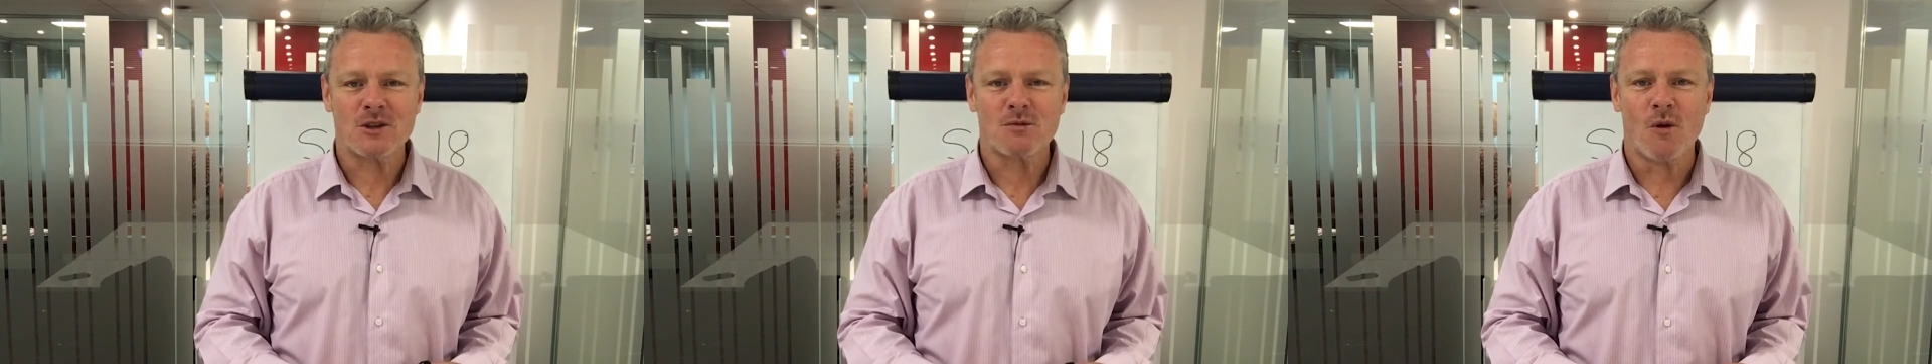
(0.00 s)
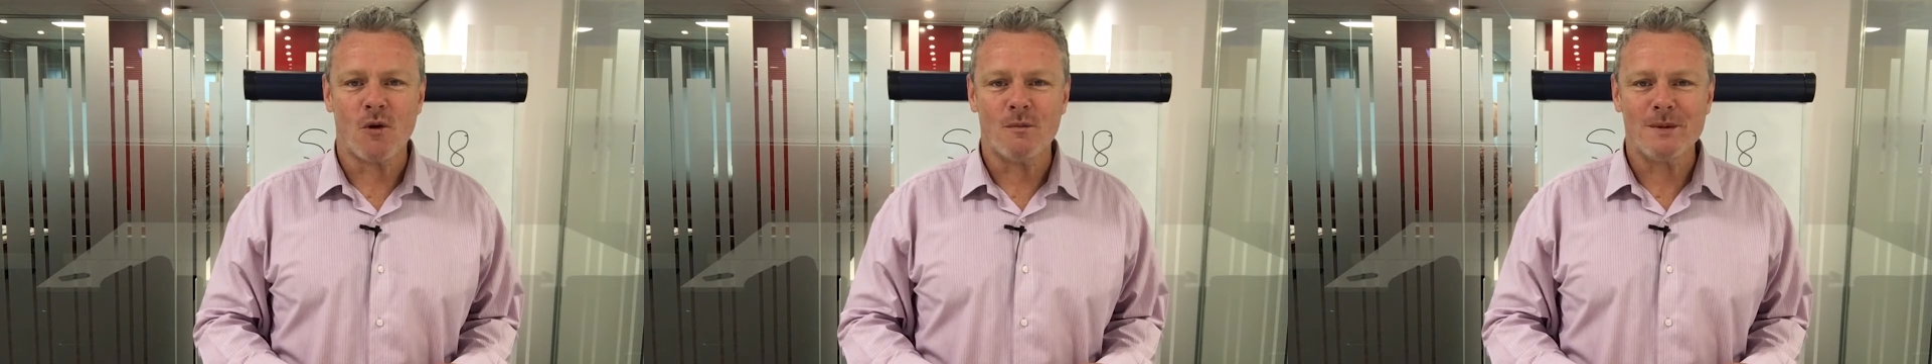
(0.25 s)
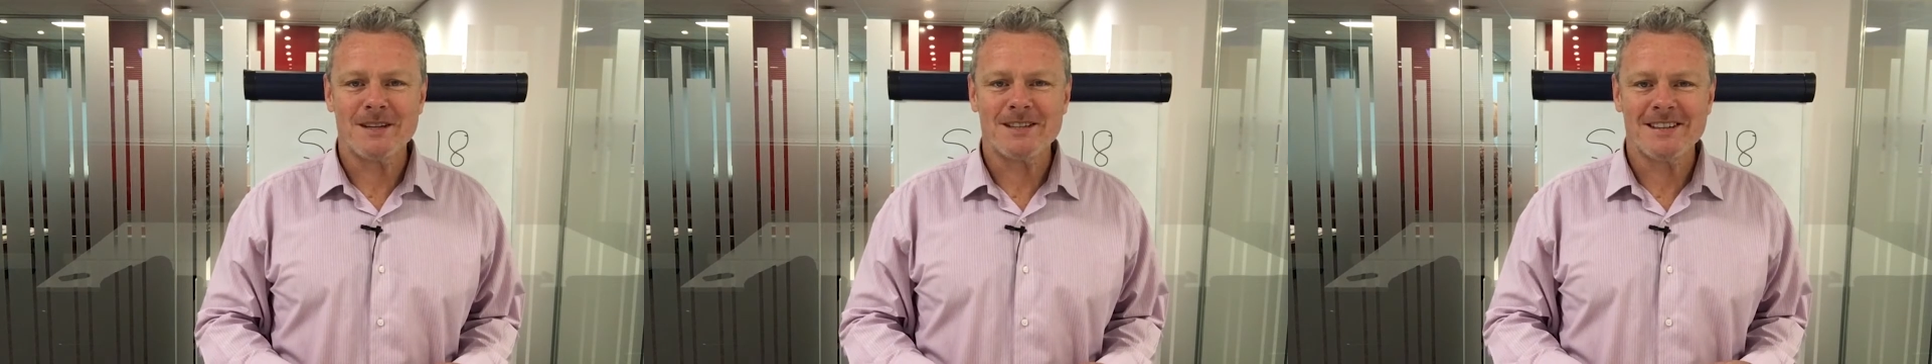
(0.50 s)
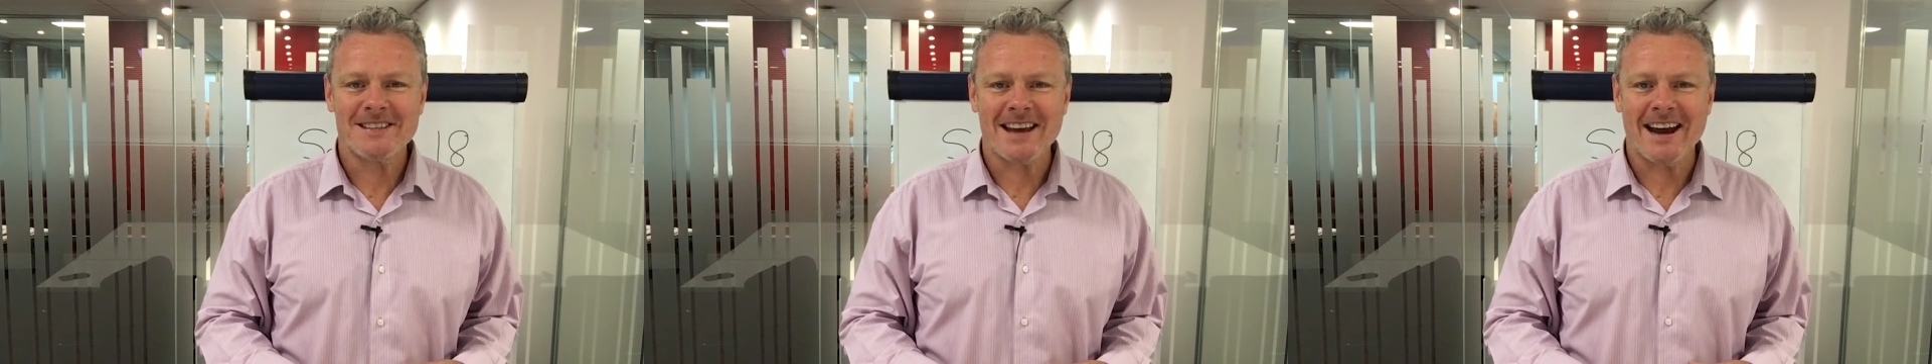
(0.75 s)
small
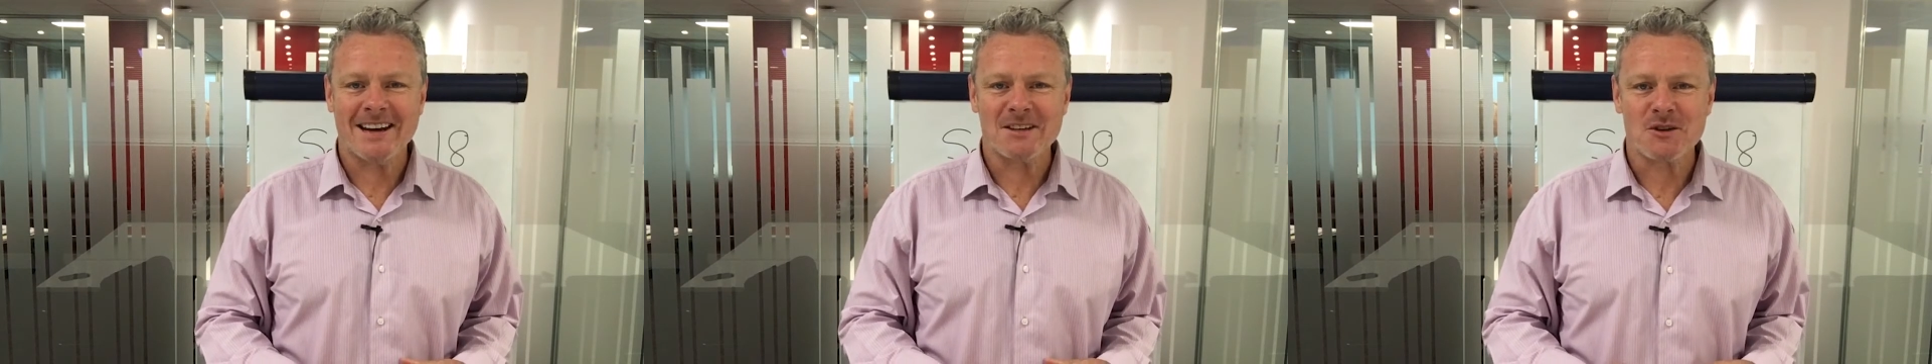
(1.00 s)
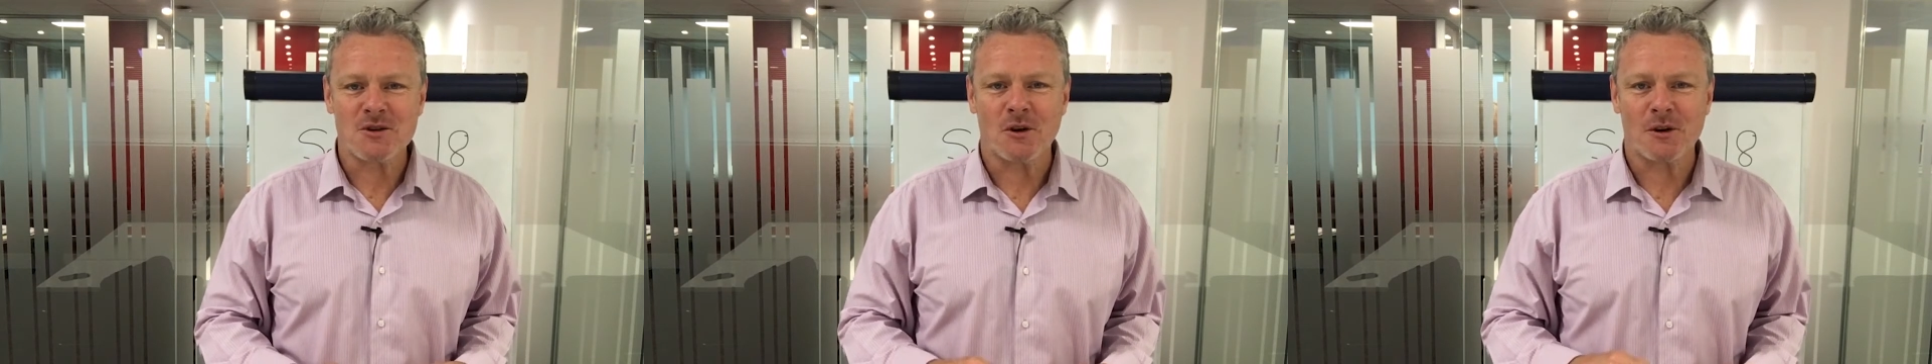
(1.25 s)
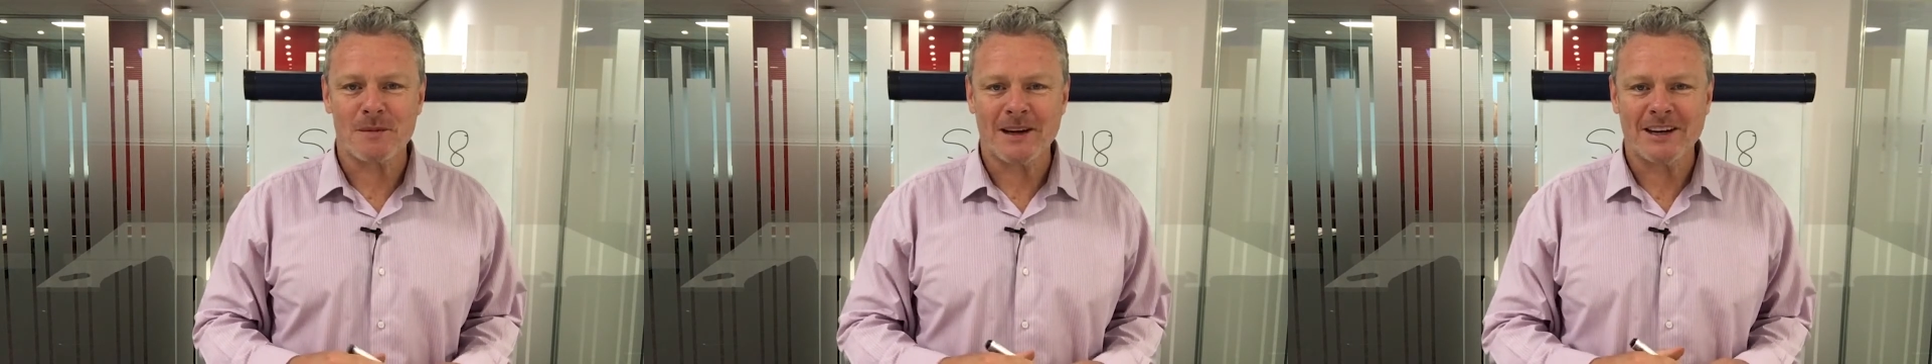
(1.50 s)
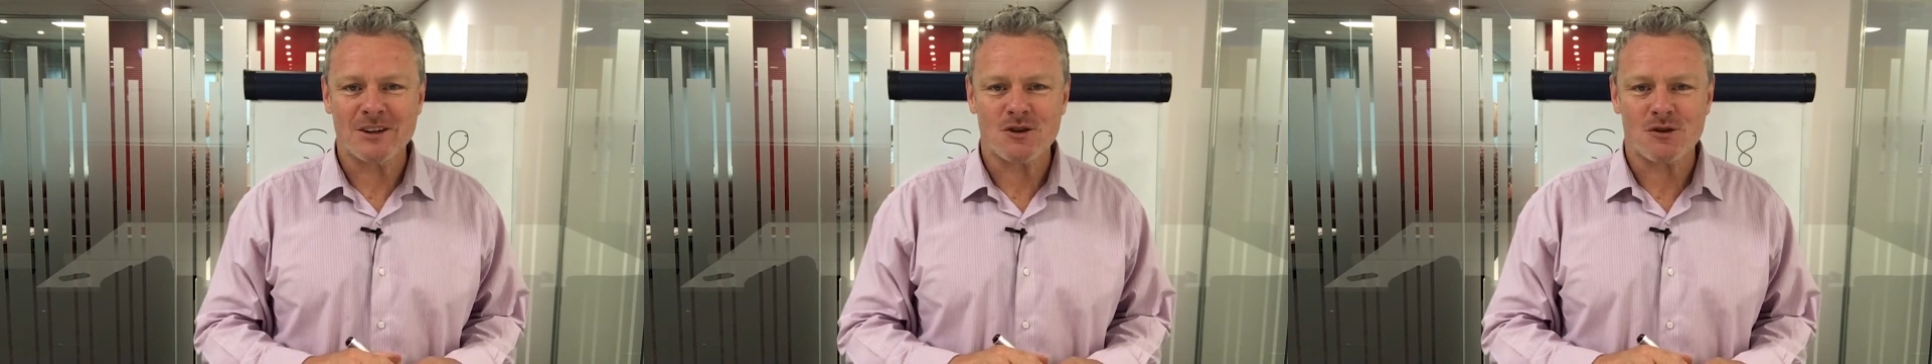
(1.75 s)
business and it's got to be
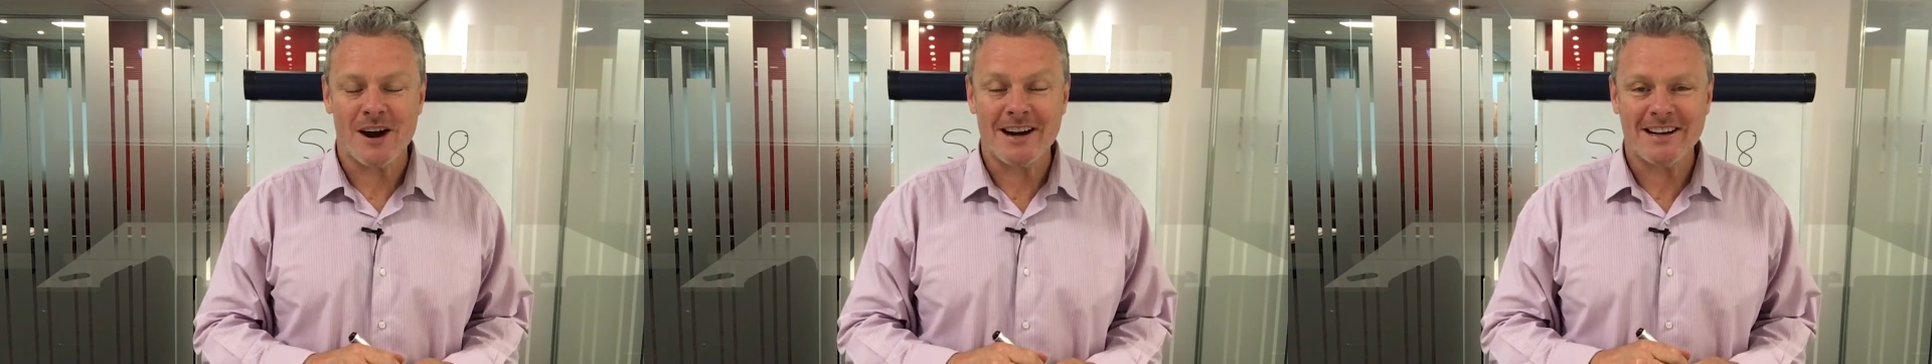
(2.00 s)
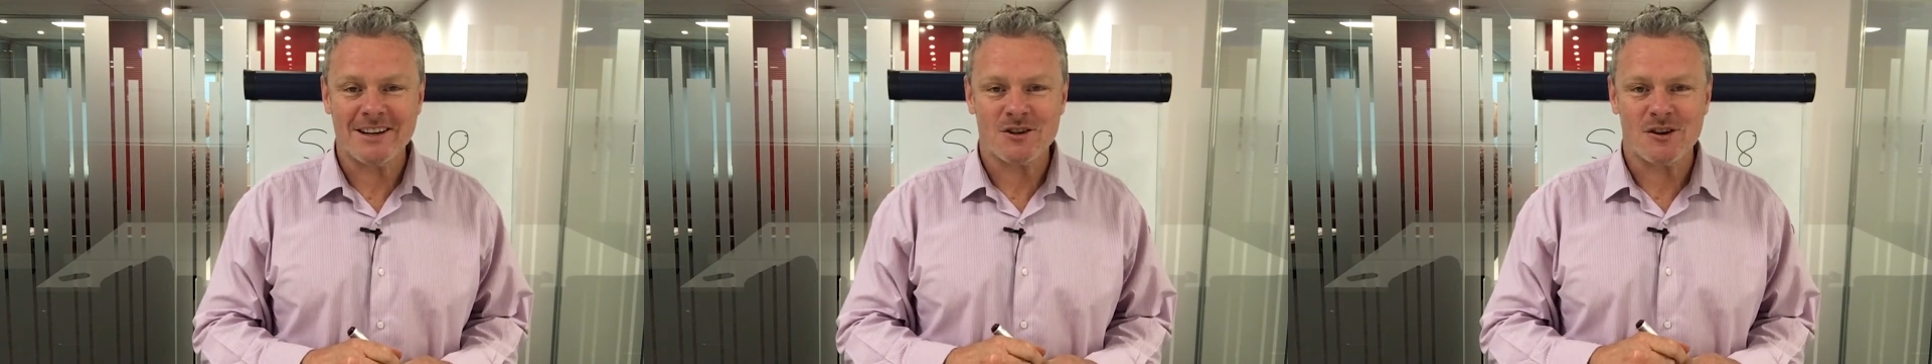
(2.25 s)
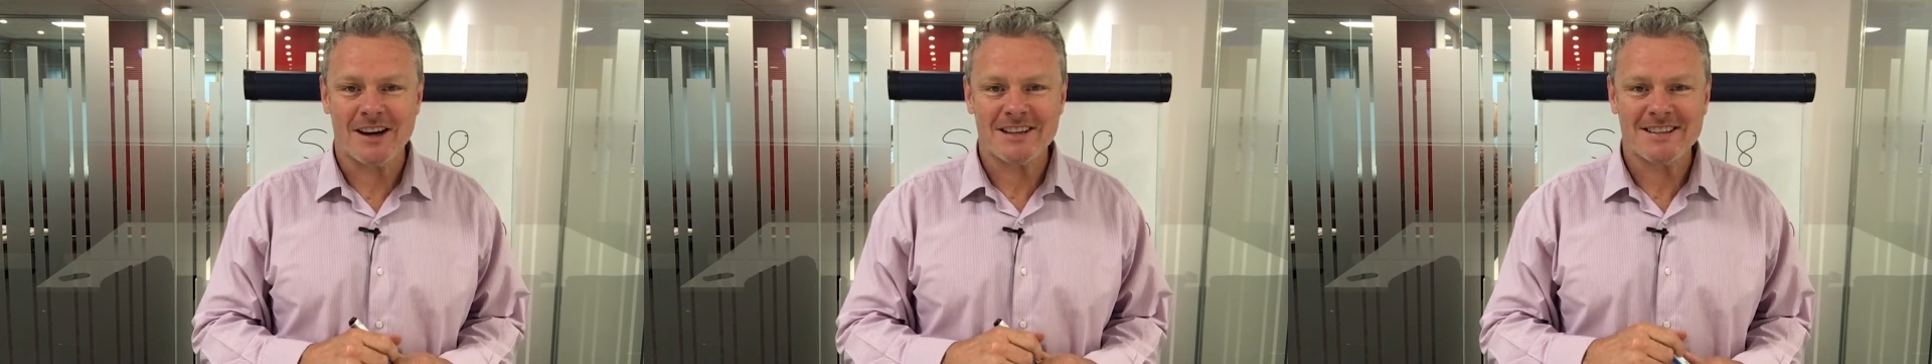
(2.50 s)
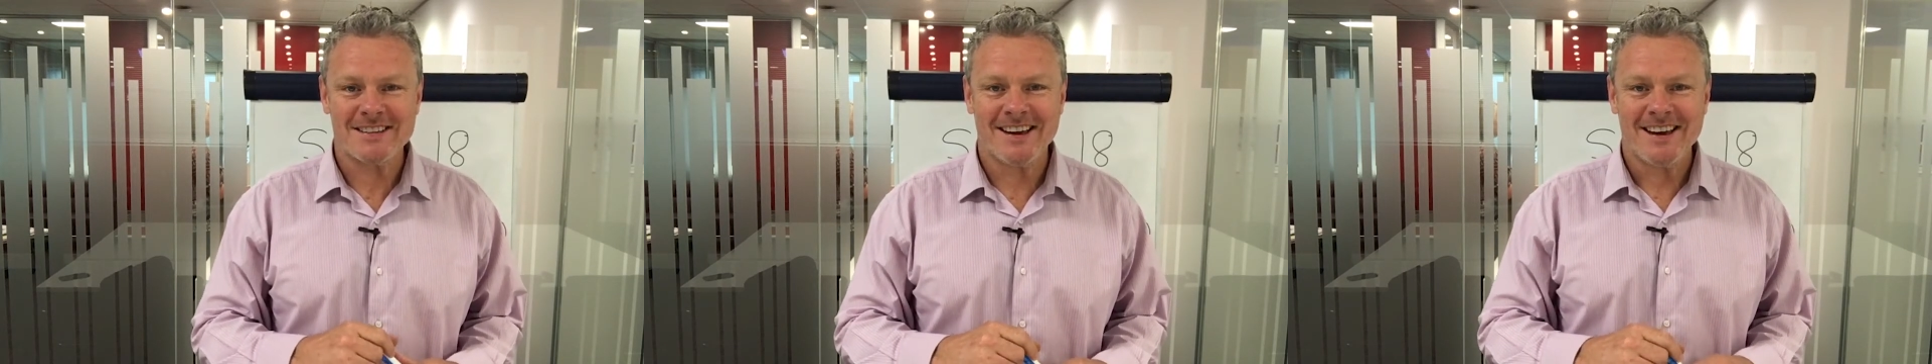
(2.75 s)
in a trading
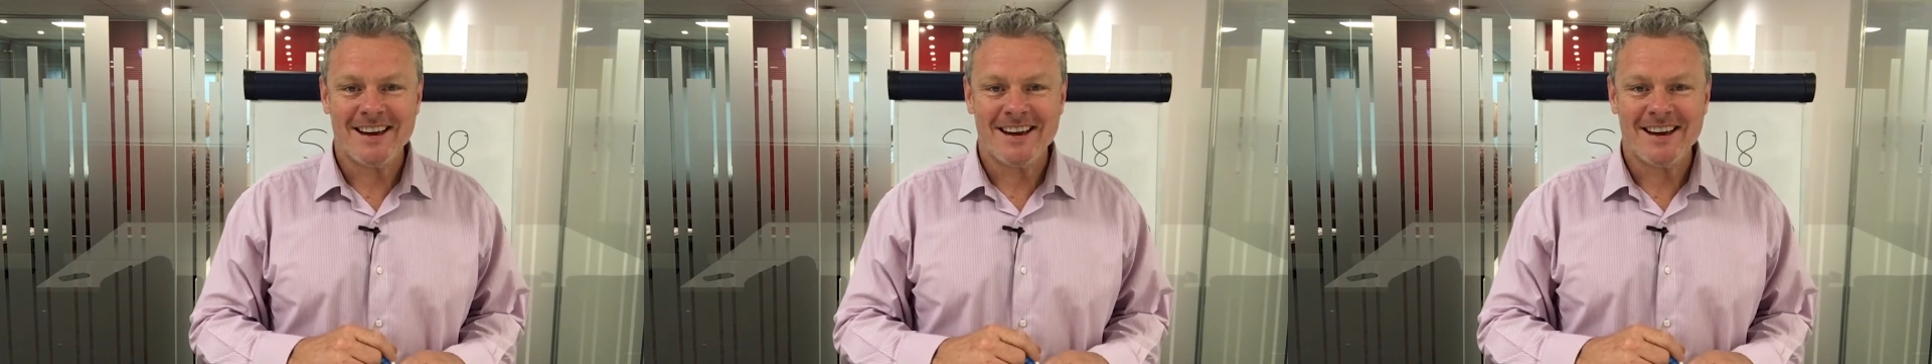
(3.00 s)
trust.